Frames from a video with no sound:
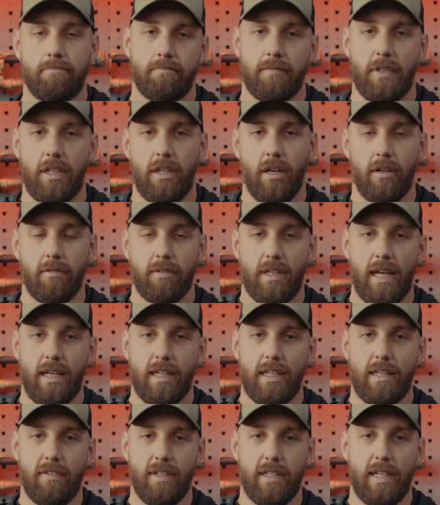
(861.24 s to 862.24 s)
you know, kind
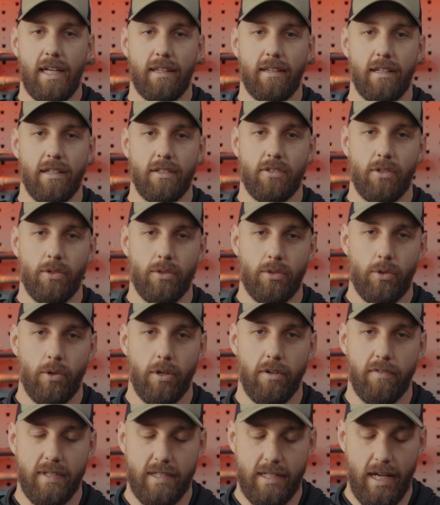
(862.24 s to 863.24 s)
of give and take there. So score
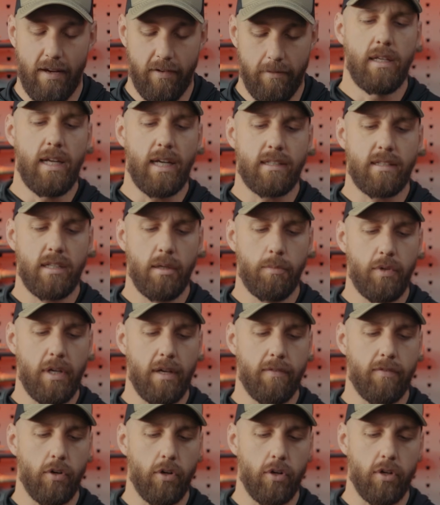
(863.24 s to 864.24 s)
of a 7. Next up we
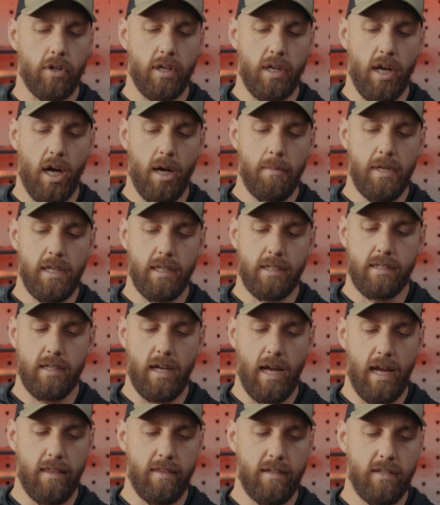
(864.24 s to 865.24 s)
have ergonomics,
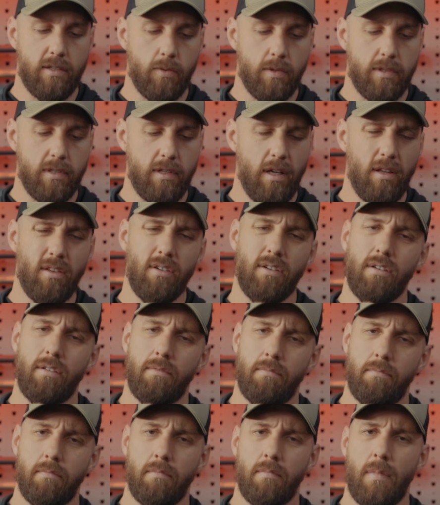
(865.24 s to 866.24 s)
and this was another
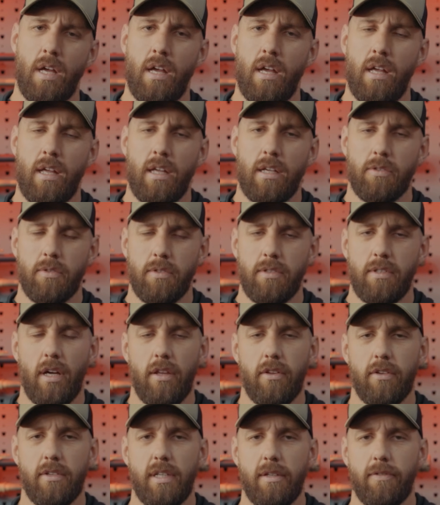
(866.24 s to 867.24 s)

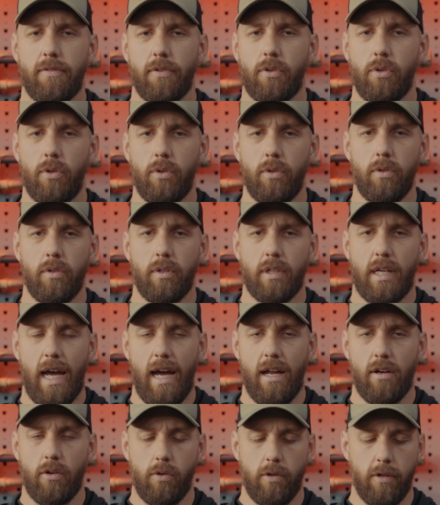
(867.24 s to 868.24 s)
difficult
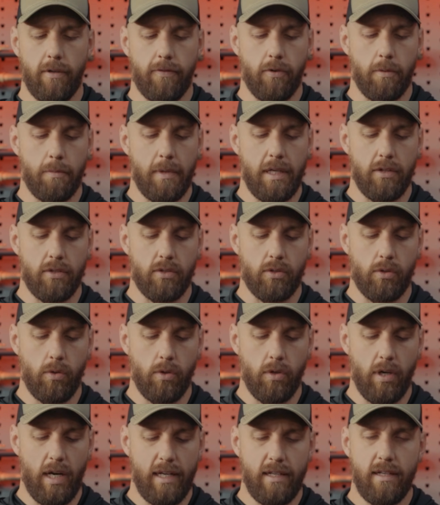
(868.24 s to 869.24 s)
category for me to
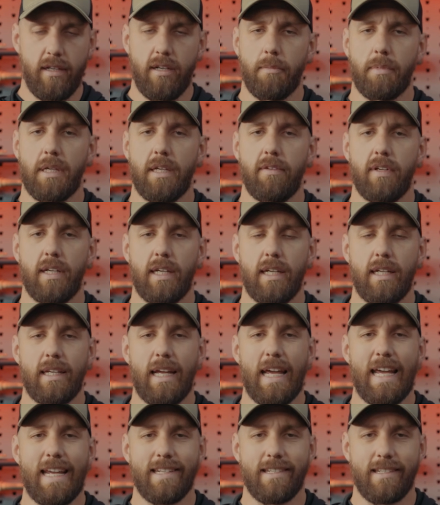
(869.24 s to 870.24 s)
score. I ended up giving it
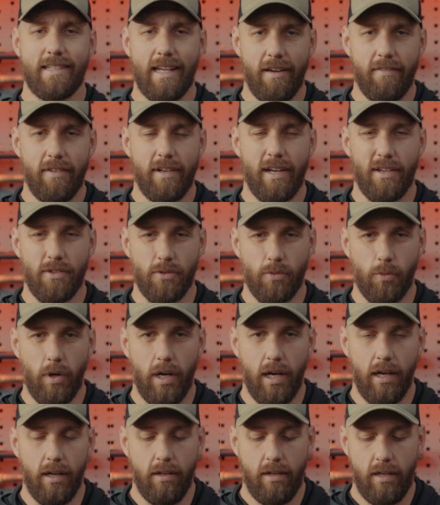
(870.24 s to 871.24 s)
a 7 as
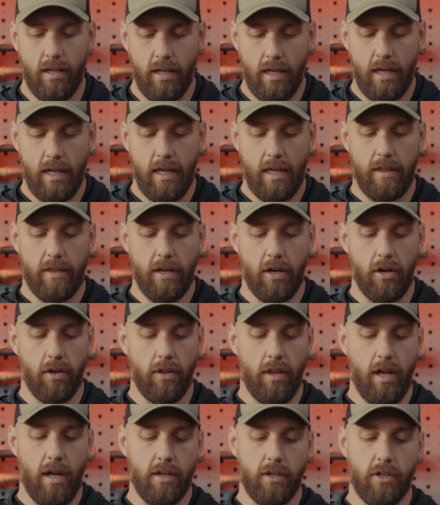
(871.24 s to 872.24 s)
well. There are a
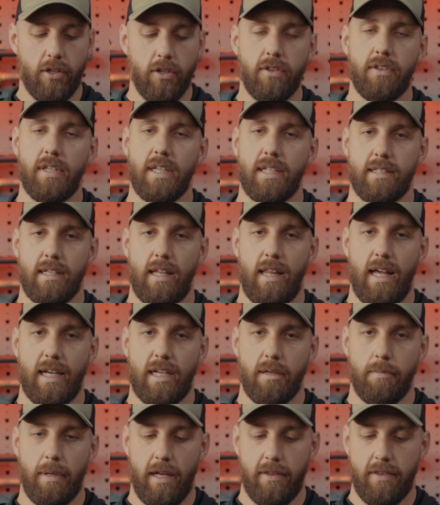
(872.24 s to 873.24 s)
lot of good things I like
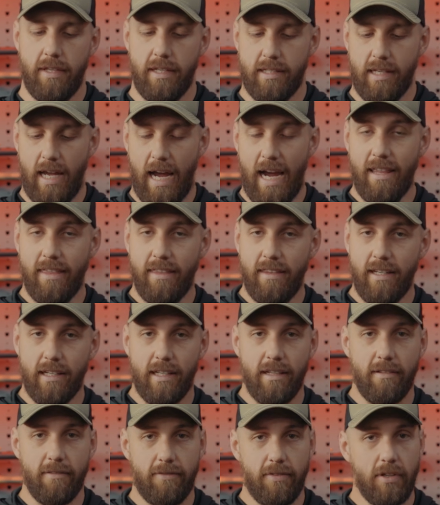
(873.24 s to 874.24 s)
about this. I think
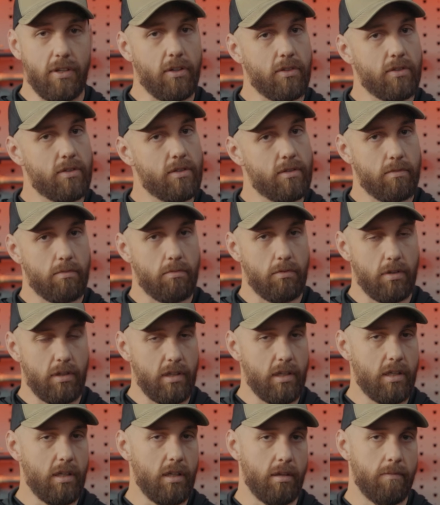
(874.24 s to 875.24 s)
it feels
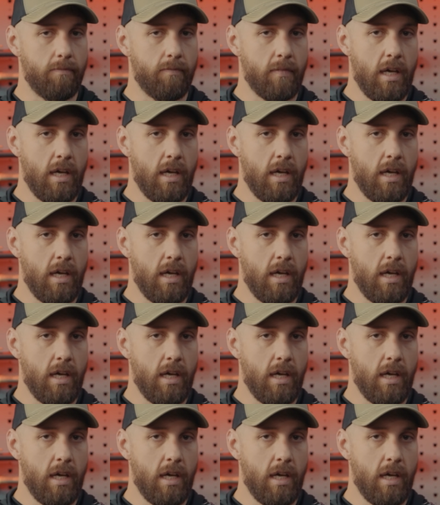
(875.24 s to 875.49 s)
really good.